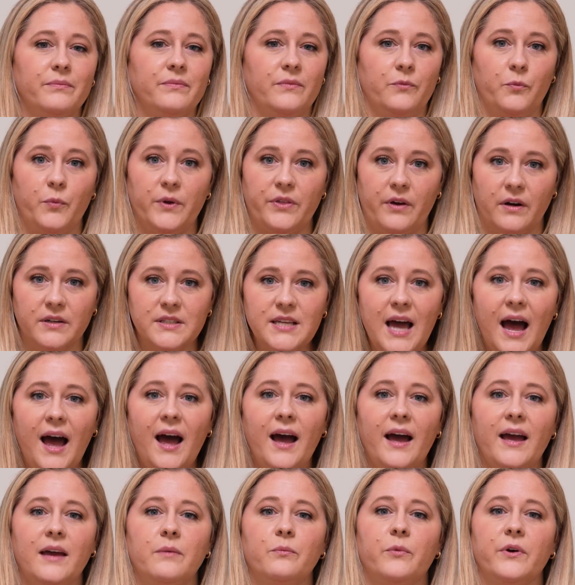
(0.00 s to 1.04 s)
with our
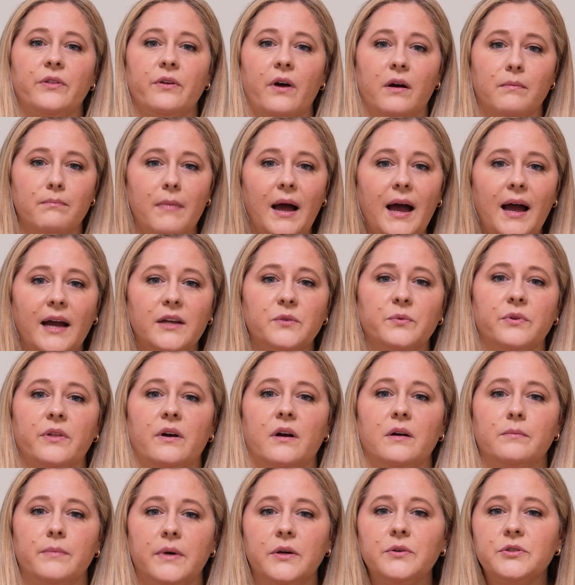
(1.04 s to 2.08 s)
time, with our mind, with
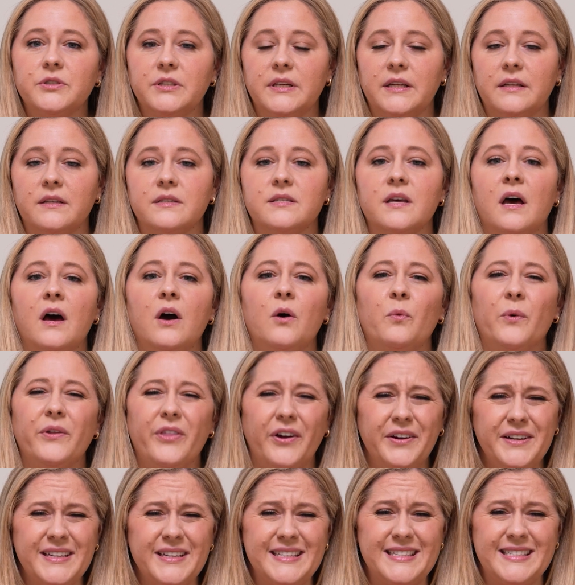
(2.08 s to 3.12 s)
our emotions, with
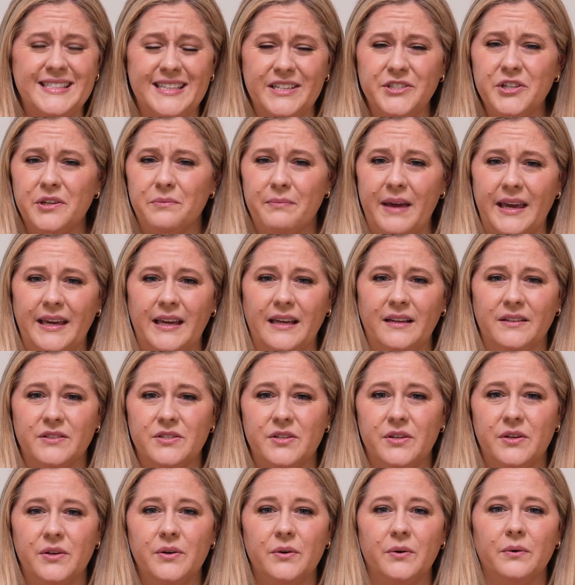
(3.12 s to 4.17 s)
our decision making
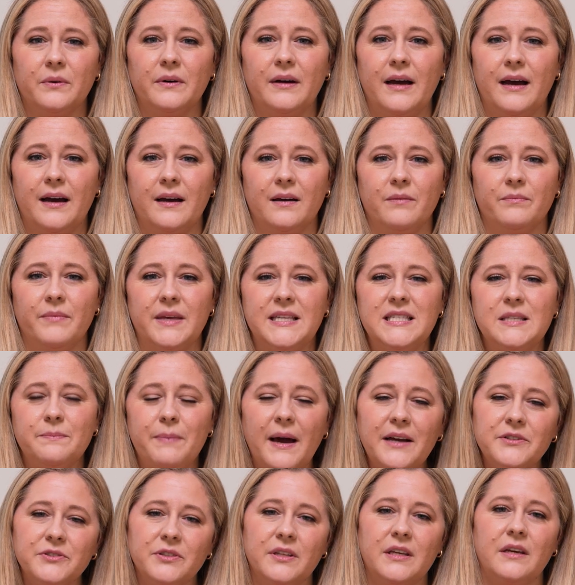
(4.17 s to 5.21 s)
too,
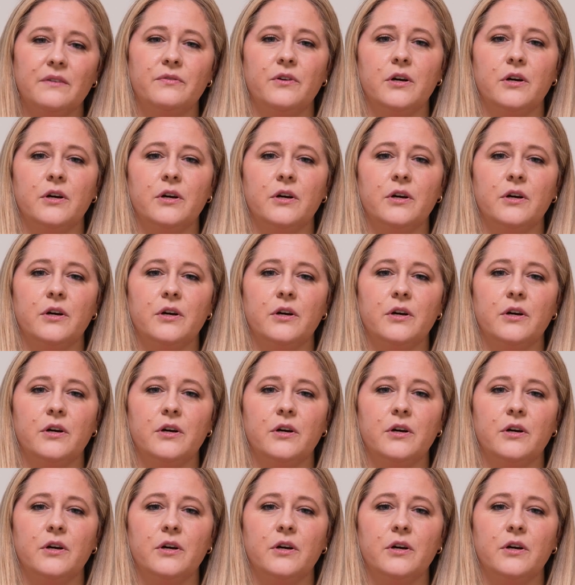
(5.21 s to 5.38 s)
especially if